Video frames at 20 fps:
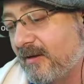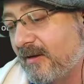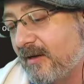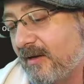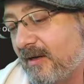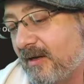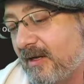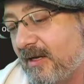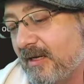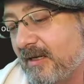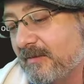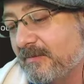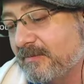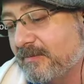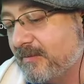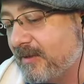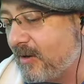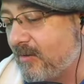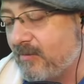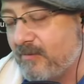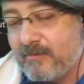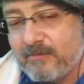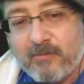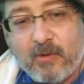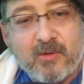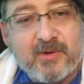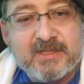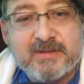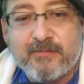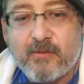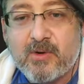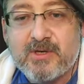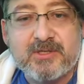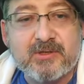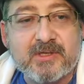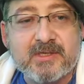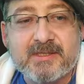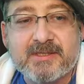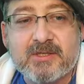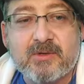Always voice
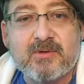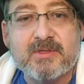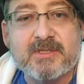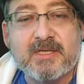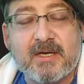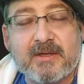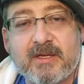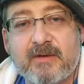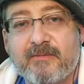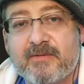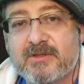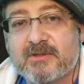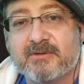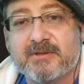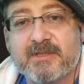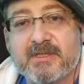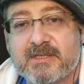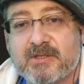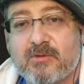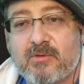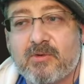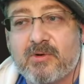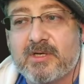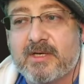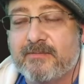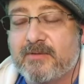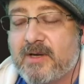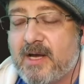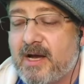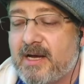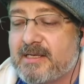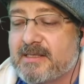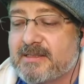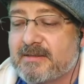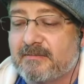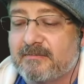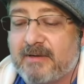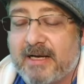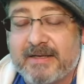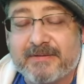your concerns on the official Discord if you
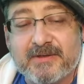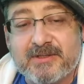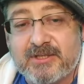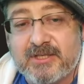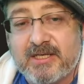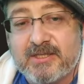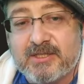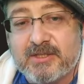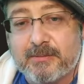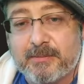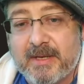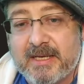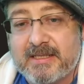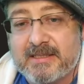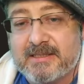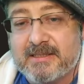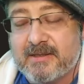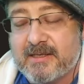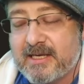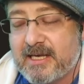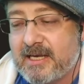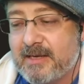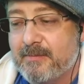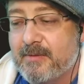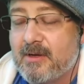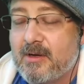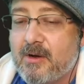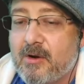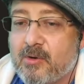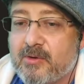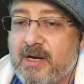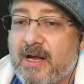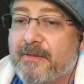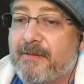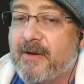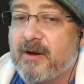guys like the changes they're making to the game or not.